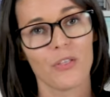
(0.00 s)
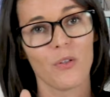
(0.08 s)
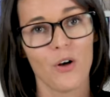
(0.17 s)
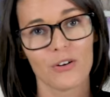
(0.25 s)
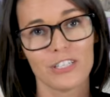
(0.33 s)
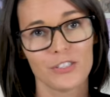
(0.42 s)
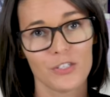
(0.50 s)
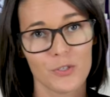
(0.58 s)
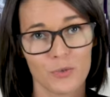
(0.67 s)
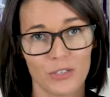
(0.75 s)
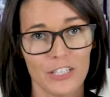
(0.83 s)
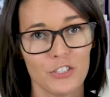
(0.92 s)
with
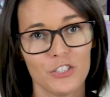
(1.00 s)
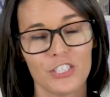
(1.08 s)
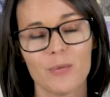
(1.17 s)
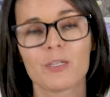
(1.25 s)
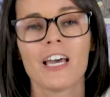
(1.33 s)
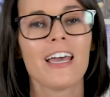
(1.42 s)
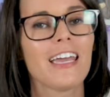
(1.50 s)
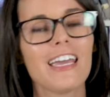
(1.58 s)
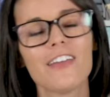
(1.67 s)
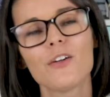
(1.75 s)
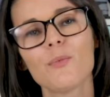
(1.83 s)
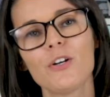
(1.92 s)
long-distance relationships.
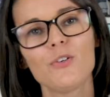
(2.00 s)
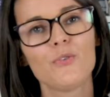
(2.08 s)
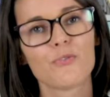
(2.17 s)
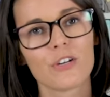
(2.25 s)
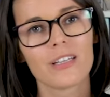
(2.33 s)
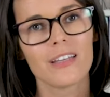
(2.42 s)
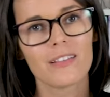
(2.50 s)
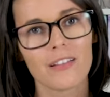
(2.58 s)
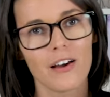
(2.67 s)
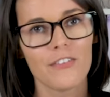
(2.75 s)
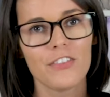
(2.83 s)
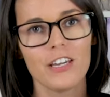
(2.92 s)
Even when you really
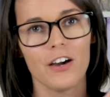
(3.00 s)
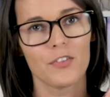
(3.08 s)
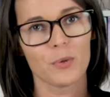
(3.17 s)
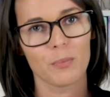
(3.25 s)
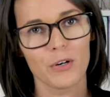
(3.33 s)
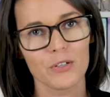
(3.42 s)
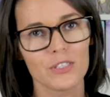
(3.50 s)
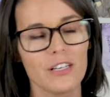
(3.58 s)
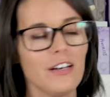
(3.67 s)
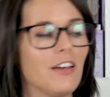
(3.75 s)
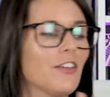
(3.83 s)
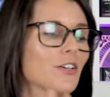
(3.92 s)
love the other
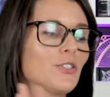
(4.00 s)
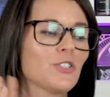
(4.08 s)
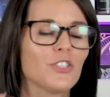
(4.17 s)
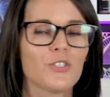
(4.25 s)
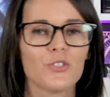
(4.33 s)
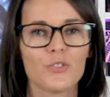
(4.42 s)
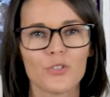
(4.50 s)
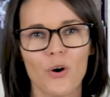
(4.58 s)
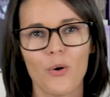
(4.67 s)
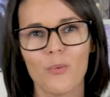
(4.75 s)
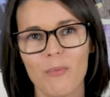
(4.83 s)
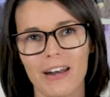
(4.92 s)
person, there are just
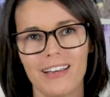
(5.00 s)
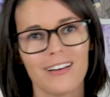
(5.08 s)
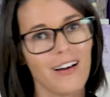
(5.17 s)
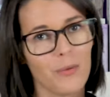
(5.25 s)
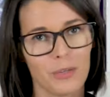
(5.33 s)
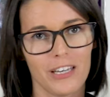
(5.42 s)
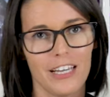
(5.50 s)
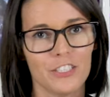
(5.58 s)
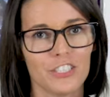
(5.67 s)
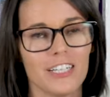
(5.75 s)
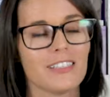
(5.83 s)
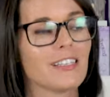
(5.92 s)
so many
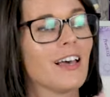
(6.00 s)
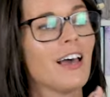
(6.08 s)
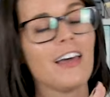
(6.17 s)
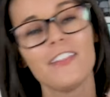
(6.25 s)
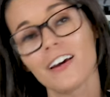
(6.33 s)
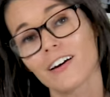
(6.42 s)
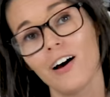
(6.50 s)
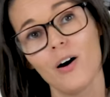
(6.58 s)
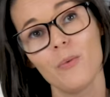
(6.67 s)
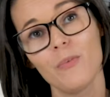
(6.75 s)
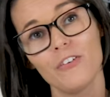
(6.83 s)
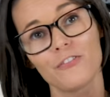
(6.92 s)
complications that
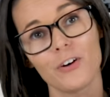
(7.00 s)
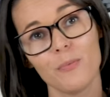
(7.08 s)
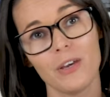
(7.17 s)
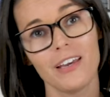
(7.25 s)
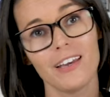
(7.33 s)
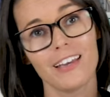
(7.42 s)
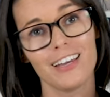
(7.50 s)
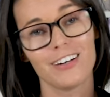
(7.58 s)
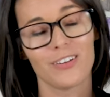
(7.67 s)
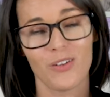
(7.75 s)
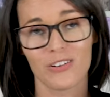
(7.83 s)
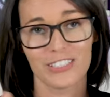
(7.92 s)
come from being
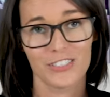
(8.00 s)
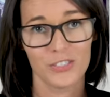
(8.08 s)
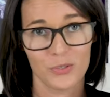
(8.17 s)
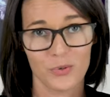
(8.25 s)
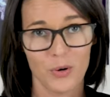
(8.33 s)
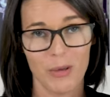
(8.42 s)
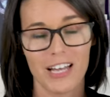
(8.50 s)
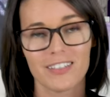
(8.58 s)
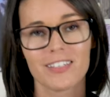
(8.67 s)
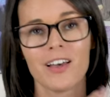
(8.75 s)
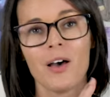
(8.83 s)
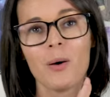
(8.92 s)
in a long-distance
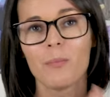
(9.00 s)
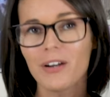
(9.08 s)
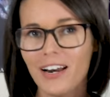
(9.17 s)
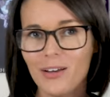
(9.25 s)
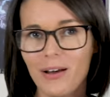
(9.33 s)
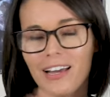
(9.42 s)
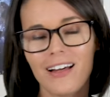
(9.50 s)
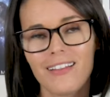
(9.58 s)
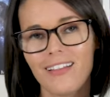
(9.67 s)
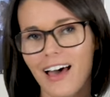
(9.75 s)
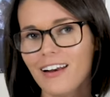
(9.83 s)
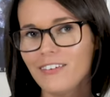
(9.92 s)
romance. But anyway, a
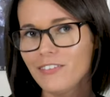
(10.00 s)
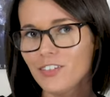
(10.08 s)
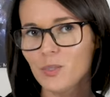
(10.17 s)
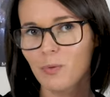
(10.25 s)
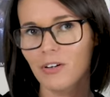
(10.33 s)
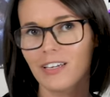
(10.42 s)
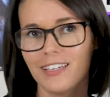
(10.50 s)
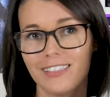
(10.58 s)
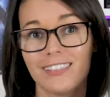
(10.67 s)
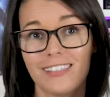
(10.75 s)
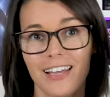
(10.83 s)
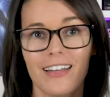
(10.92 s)
lot of this book
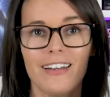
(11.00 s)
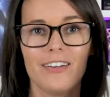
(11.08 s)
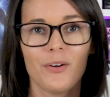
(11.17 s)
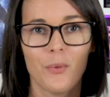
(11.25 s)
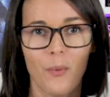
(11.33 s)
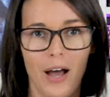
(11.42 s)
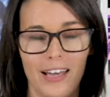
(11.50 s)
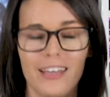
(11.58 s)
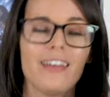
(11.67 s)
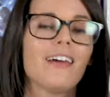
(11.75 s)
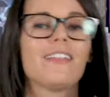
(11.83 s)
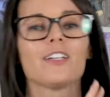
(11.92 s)
is set in
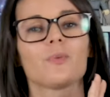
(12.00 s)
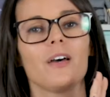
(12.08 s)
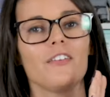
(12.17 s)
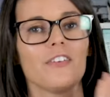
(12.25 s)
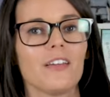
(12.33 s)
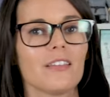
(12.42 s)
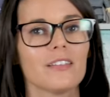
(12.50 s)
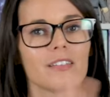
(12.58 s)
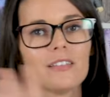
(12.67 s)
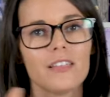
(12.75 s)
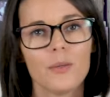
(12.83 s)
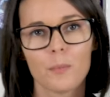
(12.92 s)
Hawaii, and that's why I feel like this
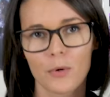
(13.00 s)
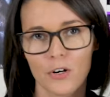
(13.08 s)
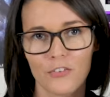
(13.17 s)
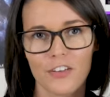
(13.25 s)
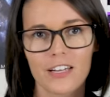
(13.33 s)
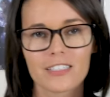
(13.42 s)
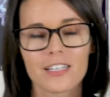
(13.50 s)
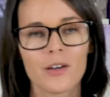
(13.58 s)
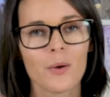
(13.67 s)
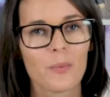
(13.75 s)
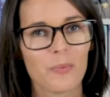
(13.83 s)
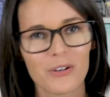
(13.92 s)
is the perfect
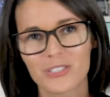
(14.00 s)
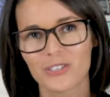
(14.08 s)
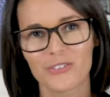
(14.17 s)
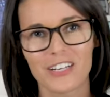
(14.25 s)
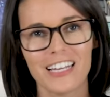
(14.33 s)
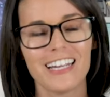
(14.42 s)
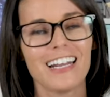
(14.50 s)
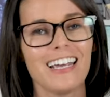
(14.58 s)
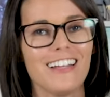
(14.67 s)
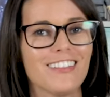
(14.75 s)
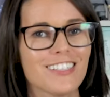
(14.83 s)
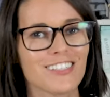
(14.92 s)
book to read
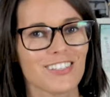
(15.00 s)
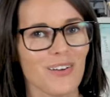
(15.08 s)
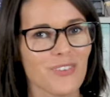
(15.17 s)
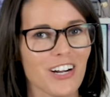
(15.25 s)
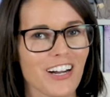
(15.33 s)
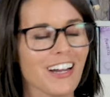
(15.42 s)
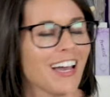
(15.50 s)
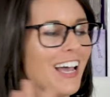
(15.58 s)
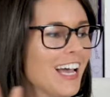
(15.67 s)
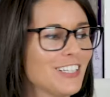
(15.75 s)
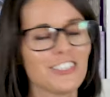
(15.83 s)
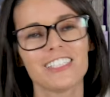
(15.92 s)
in the summer.
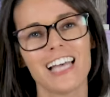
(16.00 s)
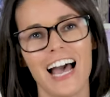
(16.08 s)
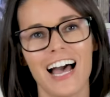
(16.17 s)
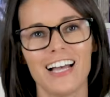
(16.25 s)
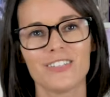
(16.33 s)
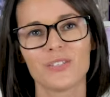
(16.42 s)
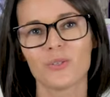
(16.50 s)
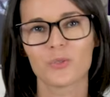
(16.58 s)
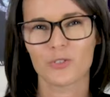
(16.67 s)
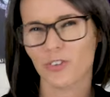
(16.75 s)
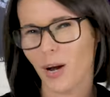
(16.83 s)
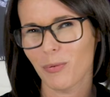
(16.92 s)
It just has those
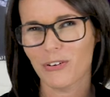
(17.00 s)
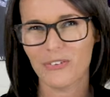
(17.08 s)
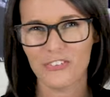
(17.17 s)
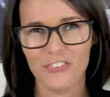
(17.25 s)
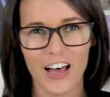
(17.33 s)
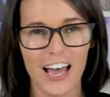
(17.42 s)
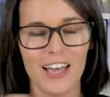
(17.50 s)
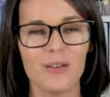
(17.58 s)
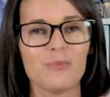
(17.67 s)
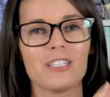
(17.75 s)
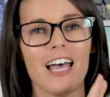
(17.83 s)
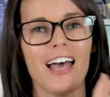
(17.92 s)
tropical
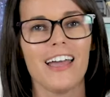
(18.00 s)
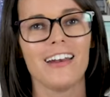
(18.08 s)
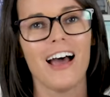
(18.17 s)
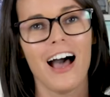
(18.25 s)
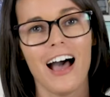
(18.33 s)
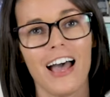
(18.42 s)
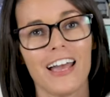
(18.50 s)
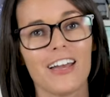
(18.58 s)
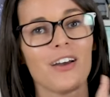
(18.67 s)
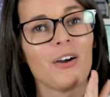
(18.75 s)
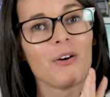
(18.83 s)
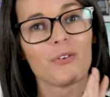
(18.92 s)
vibes, and
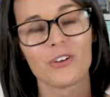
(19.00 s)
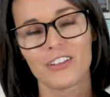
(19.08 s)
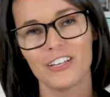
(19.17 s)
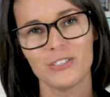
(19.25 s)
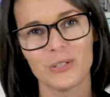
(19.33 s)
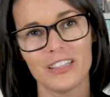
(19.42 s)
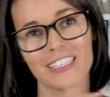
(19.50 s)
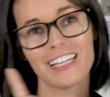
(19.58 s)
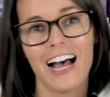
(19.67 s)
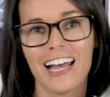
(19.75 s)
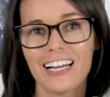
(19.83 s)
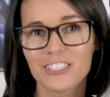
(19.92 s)
I really enjoyed this.
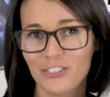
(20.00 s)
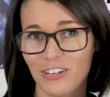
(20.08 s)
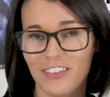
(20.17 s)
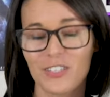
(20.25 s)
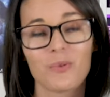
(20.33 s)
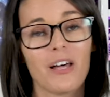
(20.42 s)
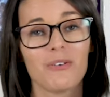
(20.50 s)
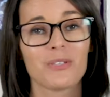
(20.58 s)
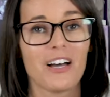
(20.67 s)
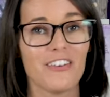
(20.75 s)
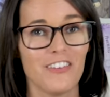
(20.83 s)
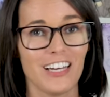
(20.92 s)
I actually read this while I
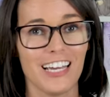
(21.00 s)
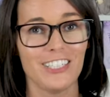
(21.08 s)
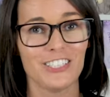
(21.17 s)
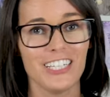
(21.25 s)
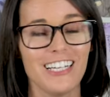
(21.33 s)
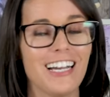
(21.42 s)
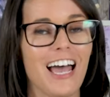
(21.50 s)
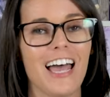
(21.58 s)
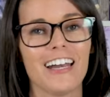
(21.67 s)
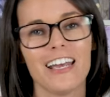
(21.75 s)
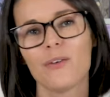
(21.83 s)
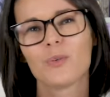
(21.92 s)
was on vacation,
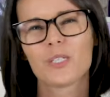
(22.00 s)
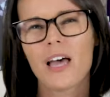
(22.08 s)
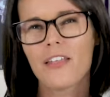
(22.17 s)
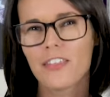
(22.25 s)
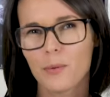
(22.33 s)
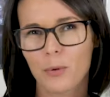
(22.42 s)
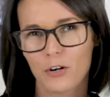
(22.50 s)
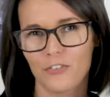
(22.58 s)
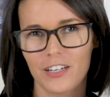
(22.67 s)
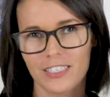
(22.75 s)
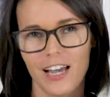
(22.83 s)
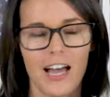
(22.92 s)
and it was the
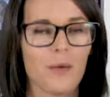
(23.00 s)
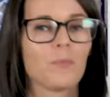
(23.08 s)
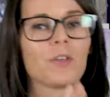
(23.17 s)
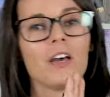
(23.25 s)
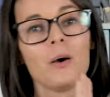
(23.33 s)
perfect time.